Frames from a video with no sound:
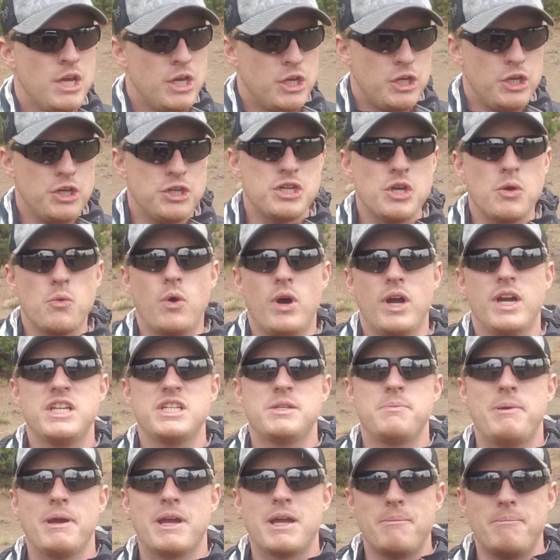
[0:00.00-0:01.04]
Usually one
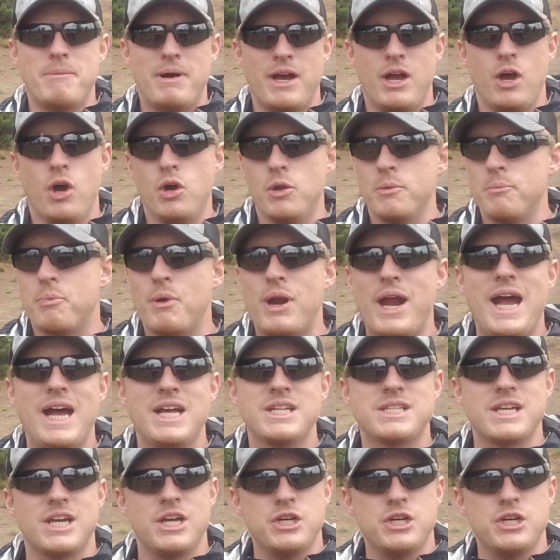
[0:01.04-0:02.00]
is to pick up my own brass.